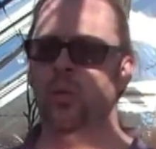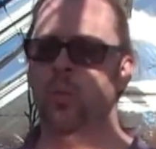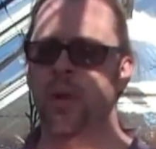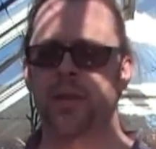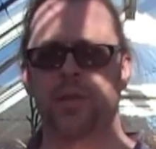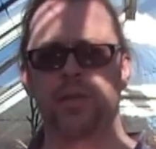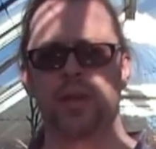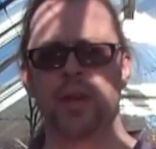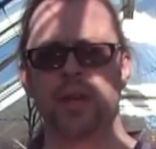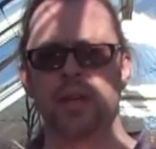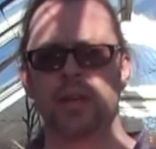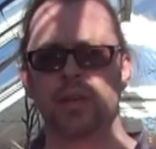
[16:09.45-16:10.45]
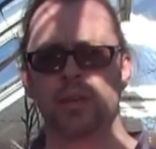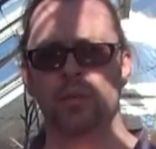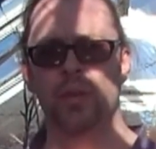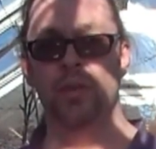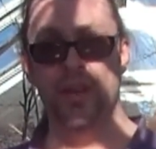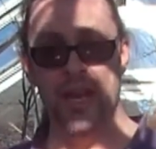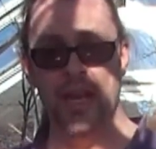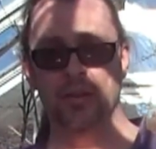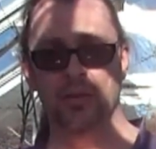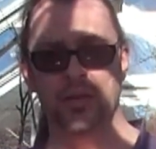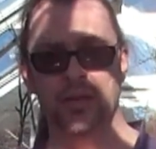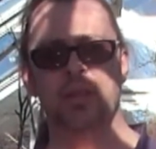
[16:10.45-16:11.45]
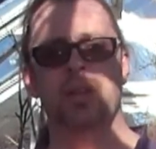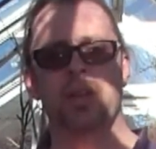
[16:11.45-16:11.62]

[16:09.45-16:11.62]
with the yield,